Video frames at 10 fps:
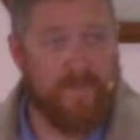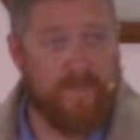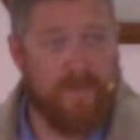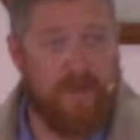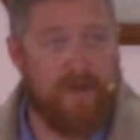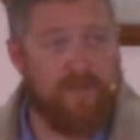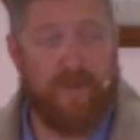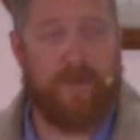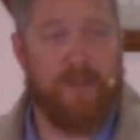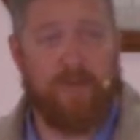God
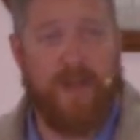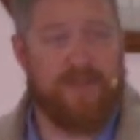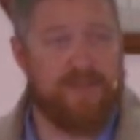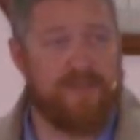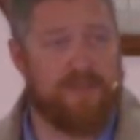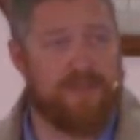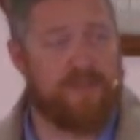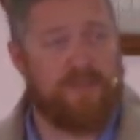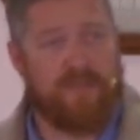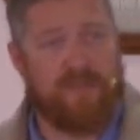fearing and righteous
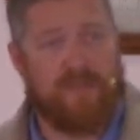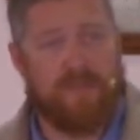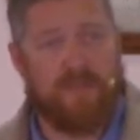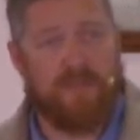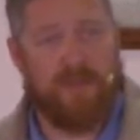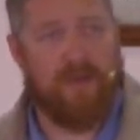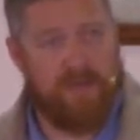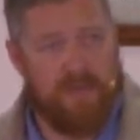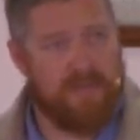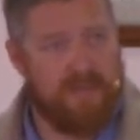
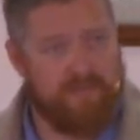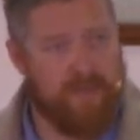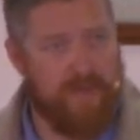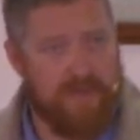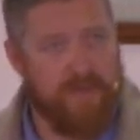Godless, promoting